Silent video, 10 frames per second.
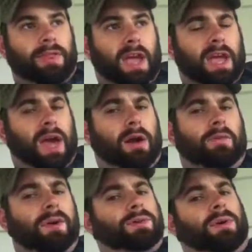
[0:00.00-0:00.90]
that
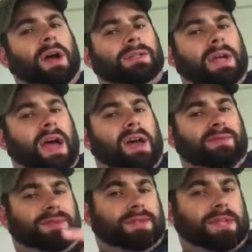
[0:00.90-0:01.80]
carry Victorinox
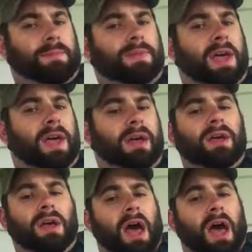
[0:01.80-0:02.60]
knives, same thing.